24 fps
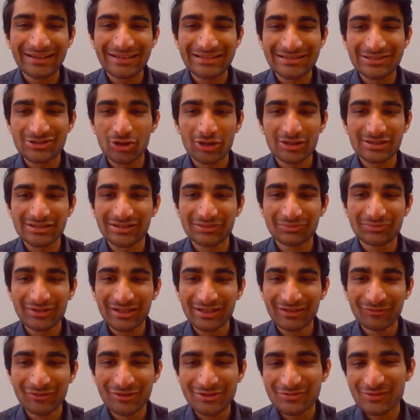is not
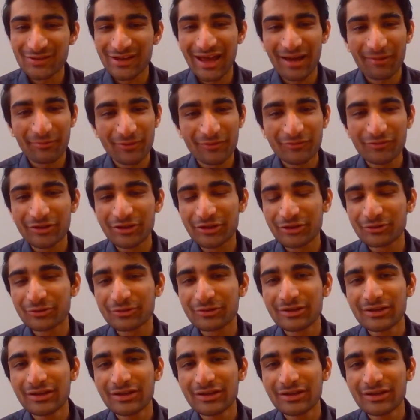something which will happen with you,